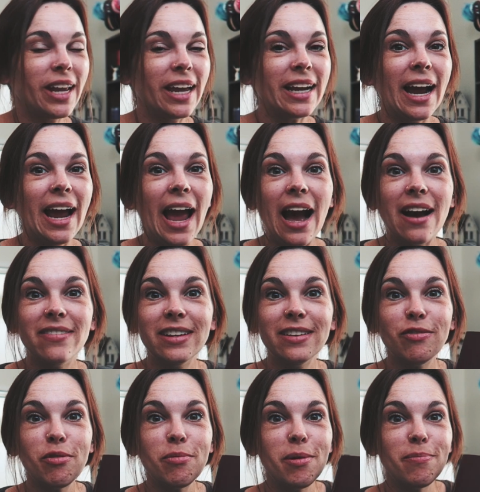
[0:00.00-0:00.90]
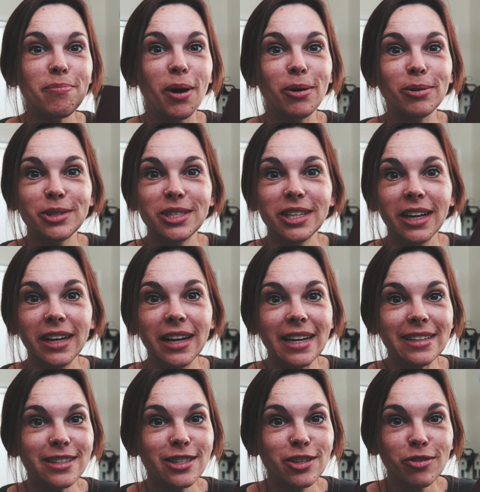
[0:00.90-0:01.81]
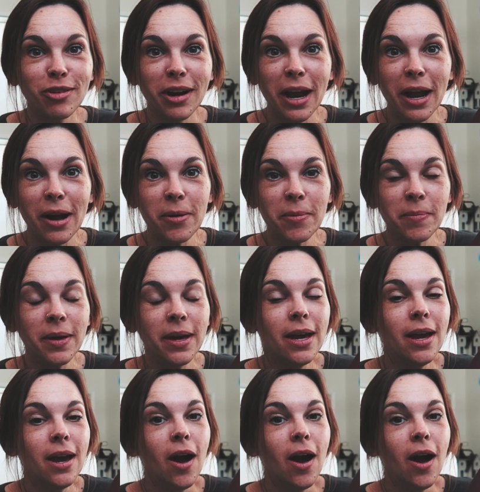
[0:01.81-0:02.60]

Like I haven't even been posting on Instagram